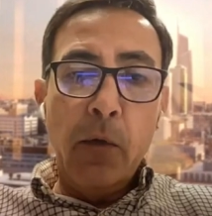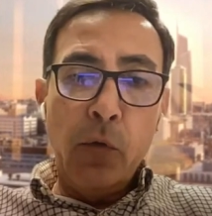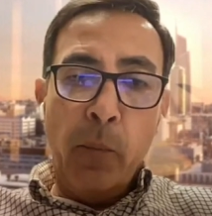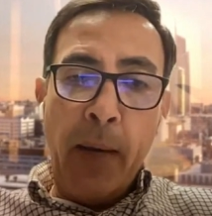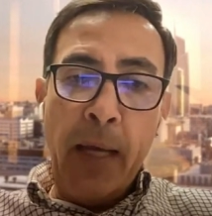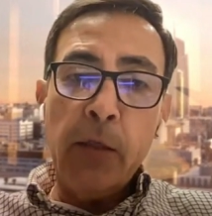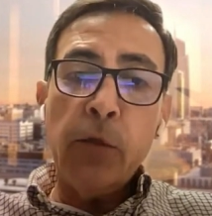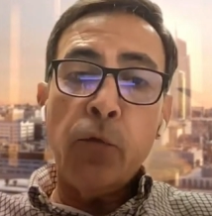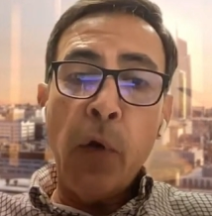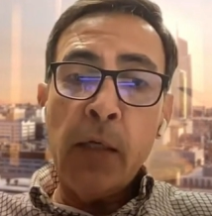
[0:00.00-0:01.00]
to manage the
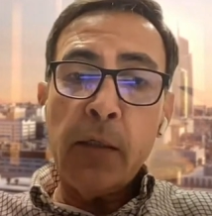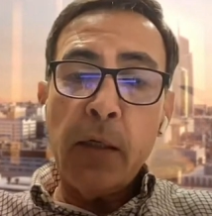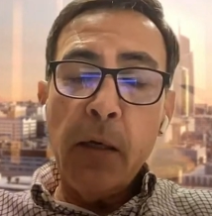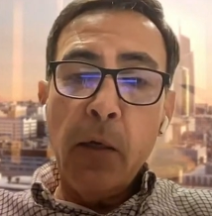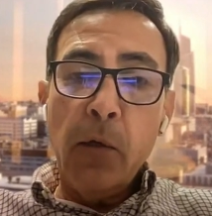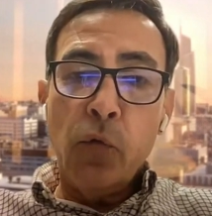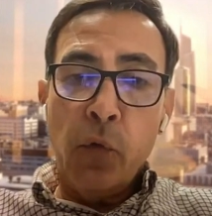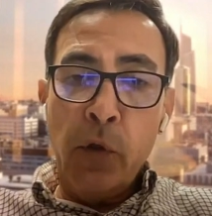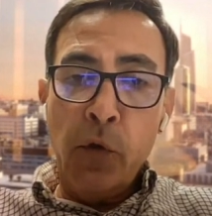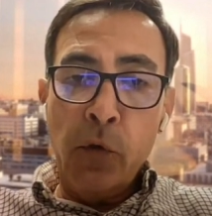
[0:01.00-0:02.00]
risk, to
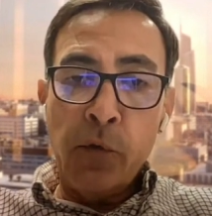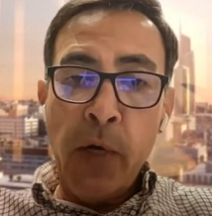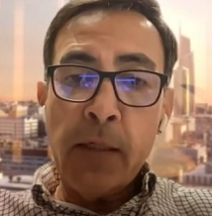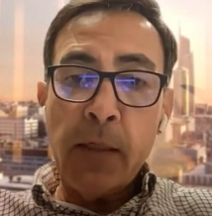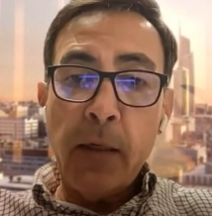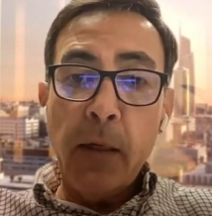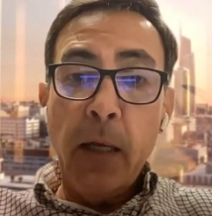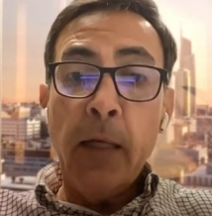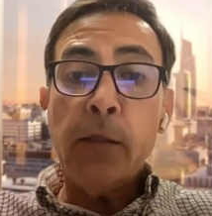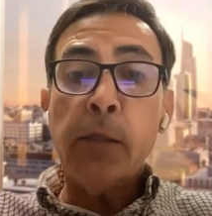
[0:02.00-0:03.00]
reduce risk,
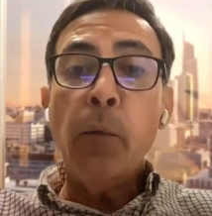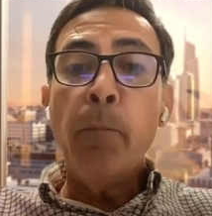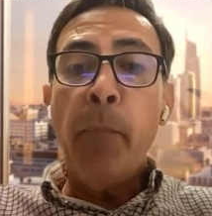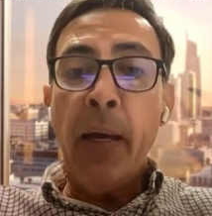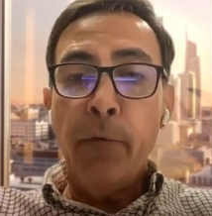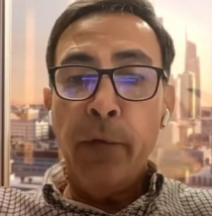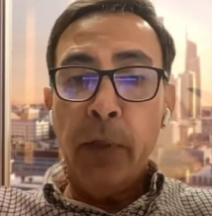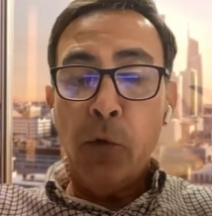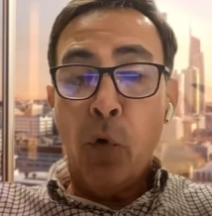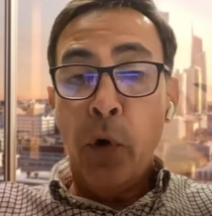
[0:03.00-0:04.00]
and still benefit
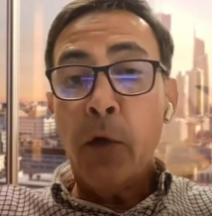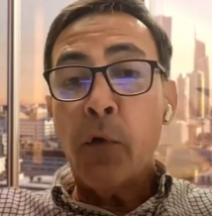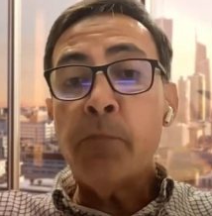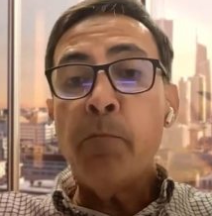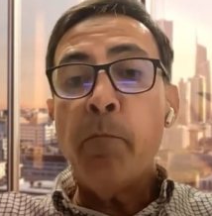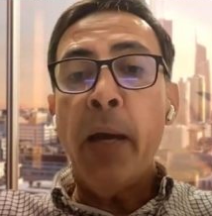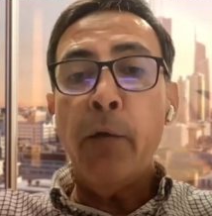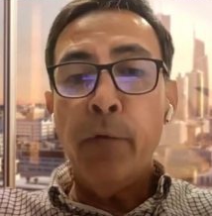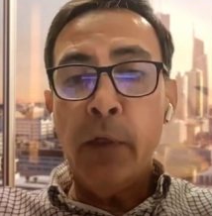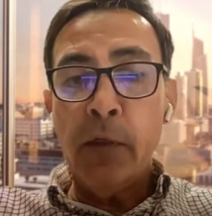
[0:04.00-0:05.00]
or increase
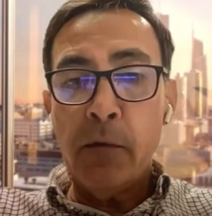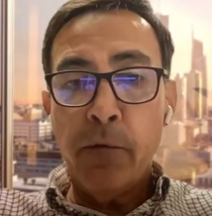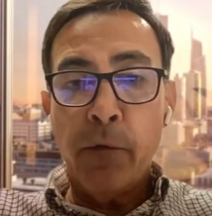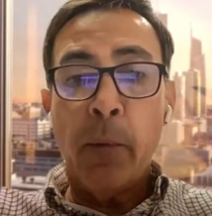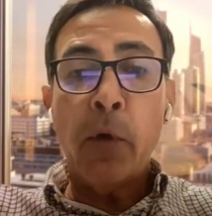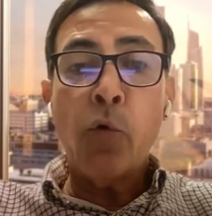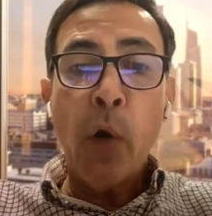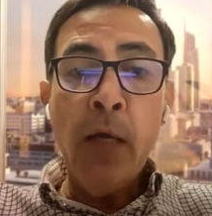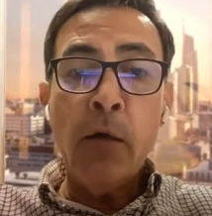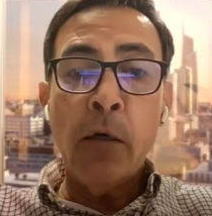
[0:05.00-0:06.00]
benefits from a
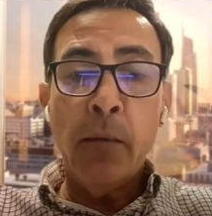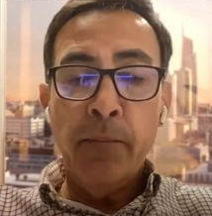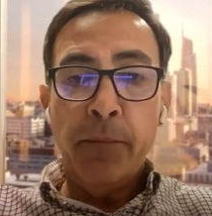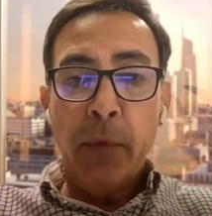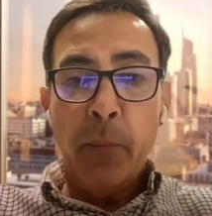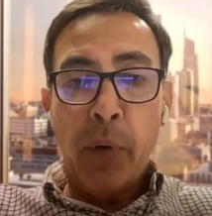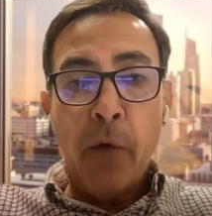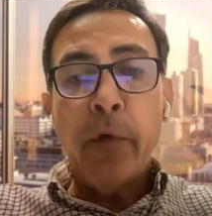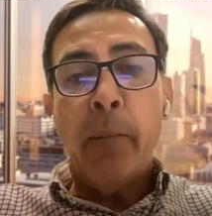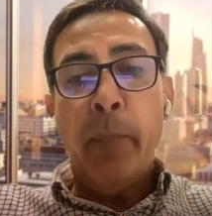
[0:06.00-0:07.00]
greater
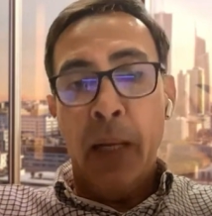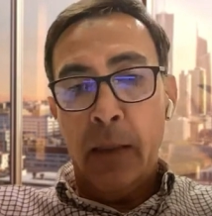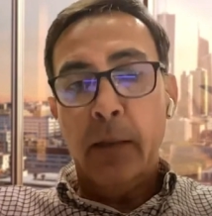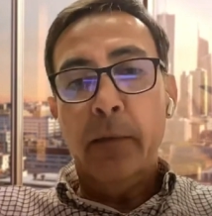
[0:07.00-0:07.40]
profitability.